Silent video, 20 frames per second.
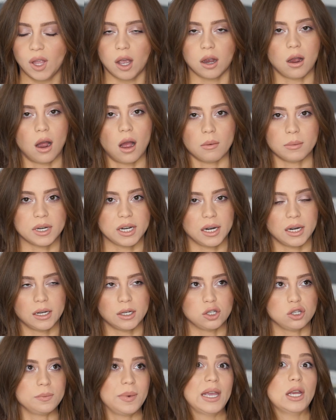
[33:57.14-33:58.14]

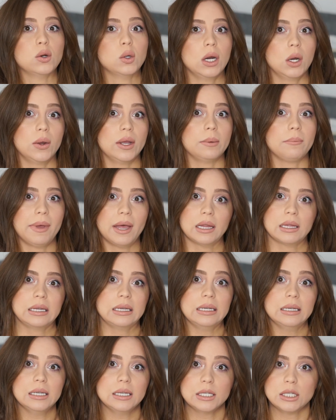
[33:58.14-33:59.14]
accommodating to my growing
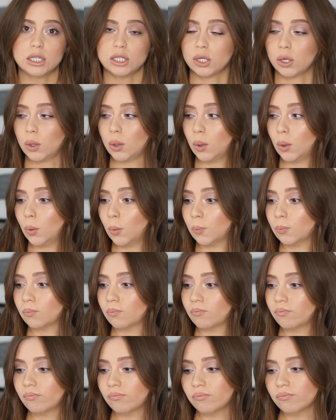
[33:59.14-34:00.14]
belly. So
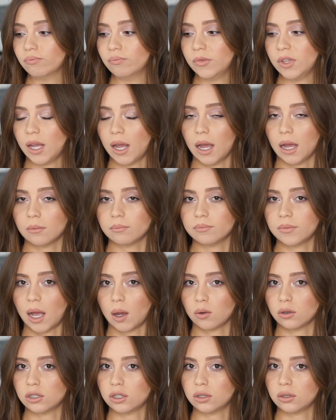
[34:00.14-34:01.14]
yeah,
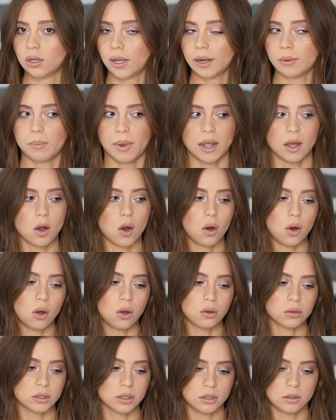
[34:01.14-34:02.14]
I will do like my
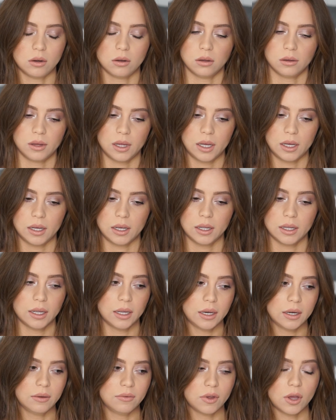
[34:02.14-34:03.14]
hauls and all of that.
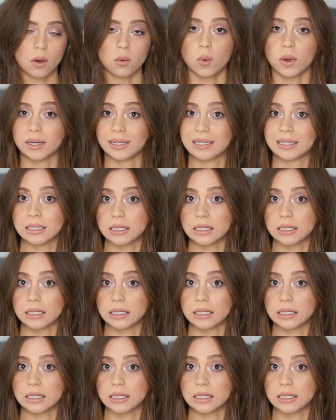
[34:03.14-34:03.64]
And if y'all want to